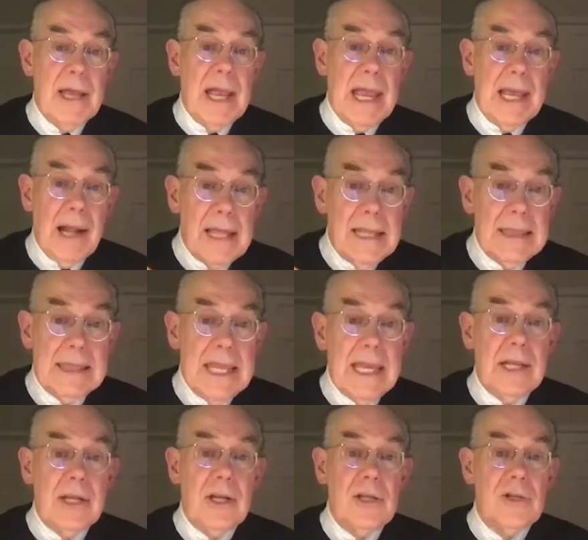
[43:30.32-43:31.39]
And I think
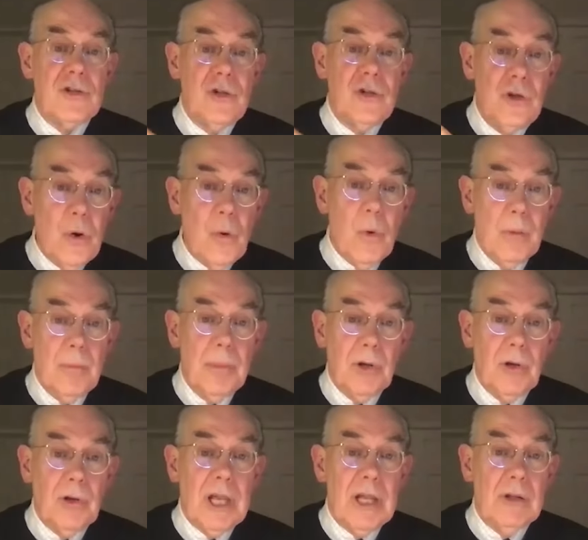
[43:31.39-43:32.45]
it is
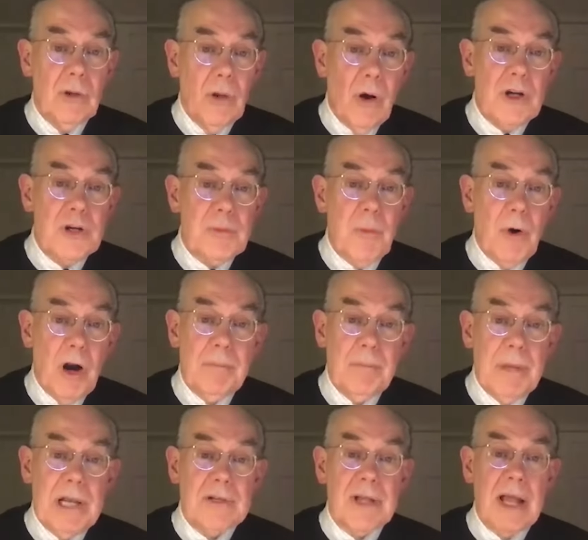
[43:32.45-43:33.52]
doable in large part
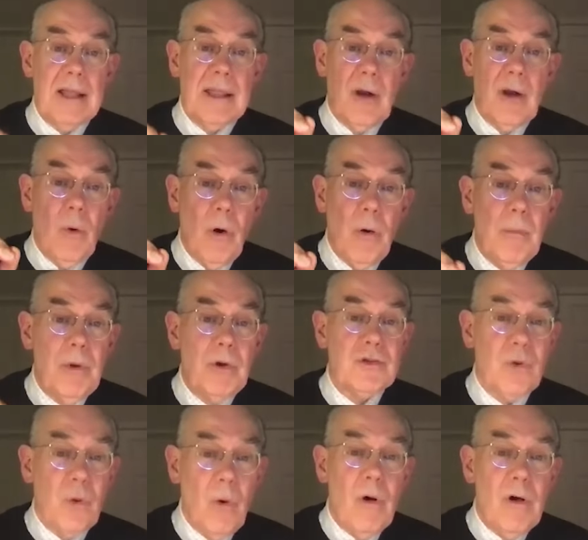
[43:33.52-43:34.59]
because I think
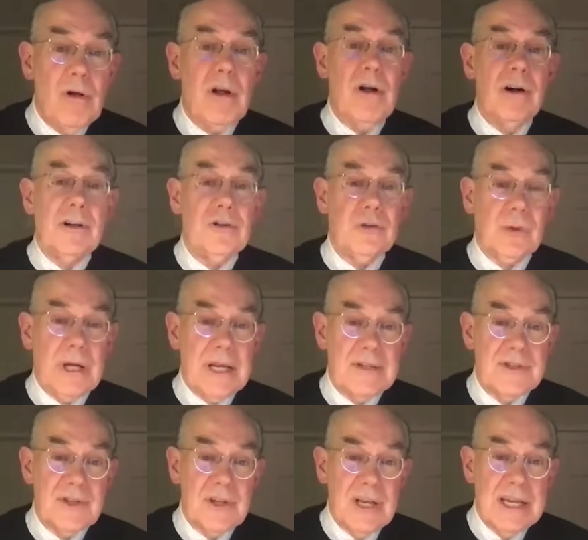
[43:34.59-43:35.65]
almost all
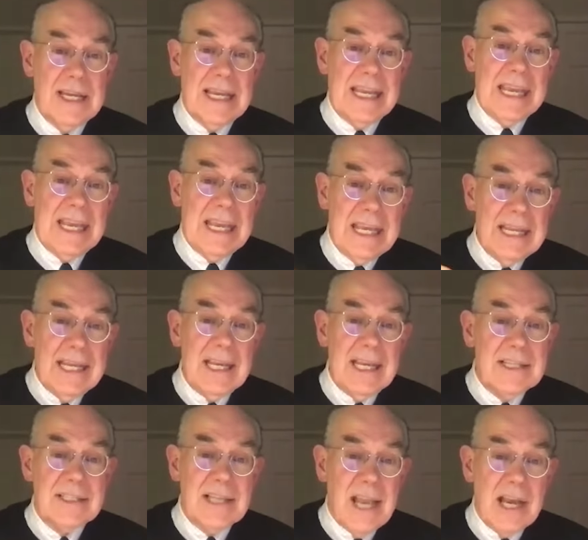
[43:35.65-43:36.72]
countries in
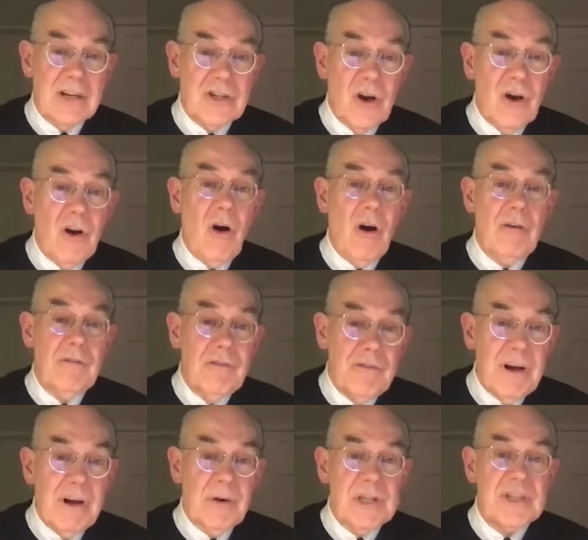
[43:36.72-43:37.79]
East Asia are
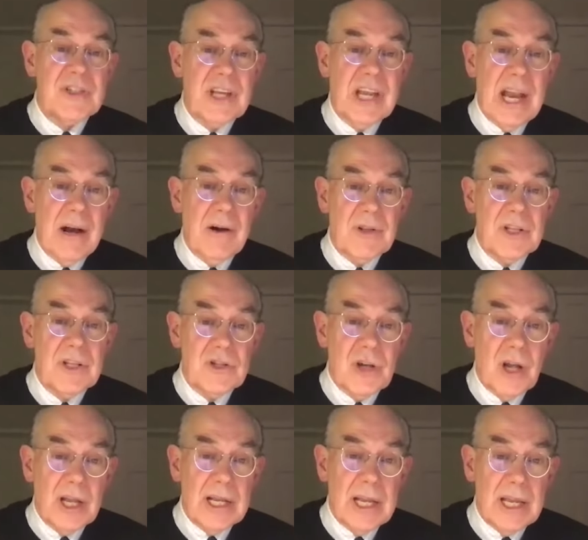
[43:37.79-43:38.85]
very scared of the
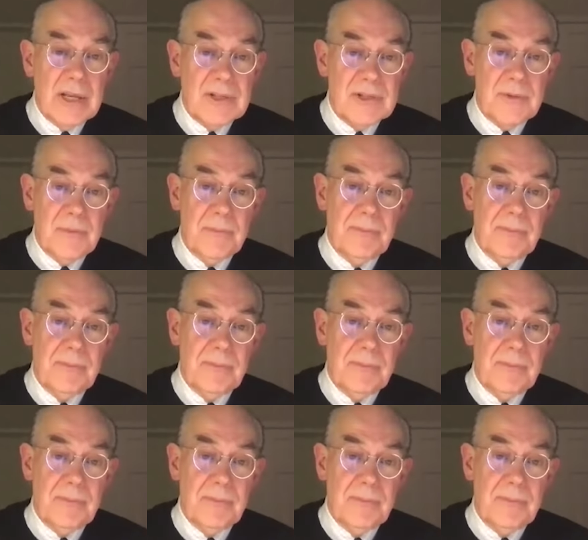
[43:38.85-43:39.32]
Chinese.